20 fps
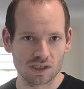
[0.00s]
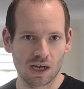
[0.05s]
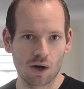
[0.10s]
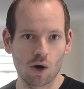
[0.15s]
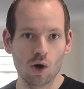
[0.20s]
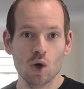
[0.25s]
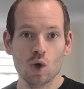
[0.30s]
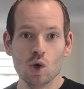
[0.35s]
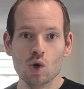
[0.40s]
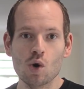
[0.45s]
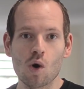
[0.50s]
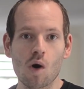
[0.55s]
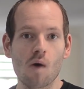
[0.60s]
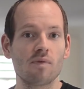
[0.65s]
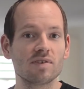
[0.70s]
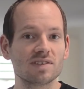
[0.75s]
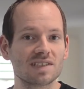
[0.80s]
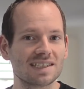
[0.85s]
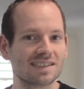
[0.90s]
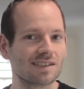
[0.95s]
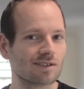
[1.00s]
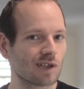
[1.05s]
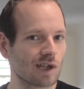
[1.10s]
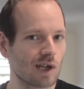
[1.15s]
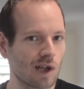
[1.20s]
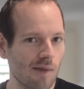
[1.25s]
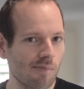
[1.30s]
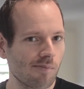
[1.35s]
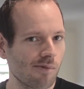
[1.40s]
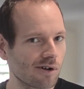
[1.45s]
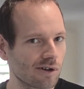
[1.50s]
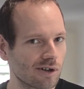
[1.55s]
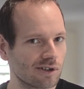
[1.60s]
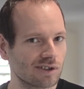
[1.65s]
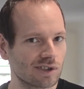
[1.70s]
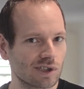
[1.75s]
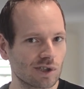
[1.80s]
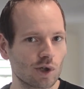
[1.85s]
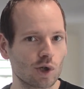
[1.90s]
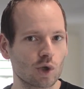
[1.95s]
Now, obviously, there's a lot more
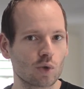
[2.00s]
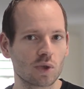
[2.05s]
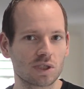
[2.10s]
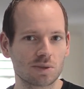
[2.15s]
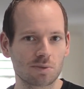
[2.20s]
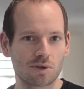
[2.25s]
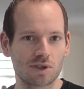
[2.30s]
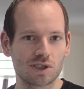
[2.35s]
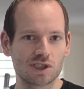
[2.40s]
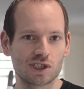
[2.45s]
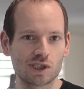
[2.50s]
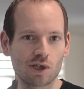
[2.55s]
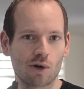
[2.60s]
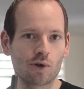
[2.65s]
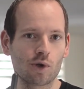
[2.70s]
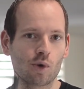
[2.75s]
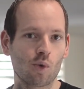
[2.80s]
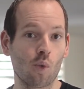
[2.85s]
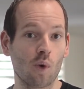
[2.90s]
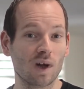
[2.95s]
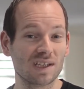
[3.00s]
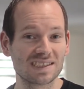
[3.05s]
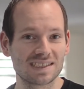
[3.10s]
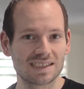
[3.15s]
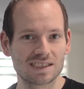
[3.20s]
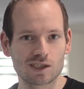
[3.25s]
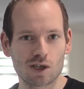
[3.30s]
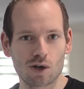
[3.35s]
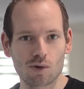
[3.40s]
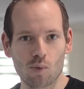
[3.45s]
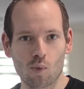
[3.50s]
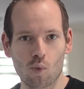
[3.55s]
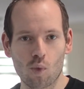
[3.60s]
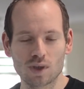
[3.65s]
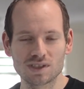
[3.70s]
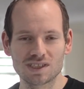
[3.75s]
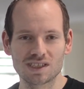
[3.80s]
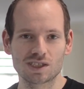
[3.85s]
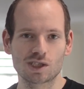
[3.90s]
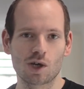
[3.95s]
under the hood, which I'm going to show you once it's, go
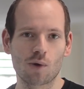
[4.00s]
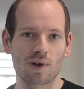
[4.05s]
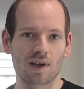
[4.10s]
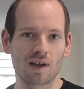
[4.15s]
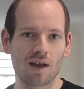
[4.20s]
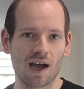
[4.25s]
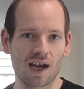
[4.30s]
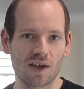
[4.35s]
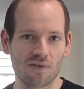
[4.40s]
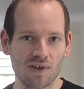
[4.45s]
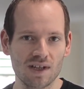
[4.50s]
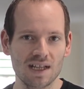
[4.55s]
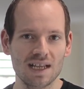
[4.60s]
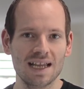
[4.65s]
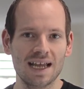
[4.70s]
once it's going live.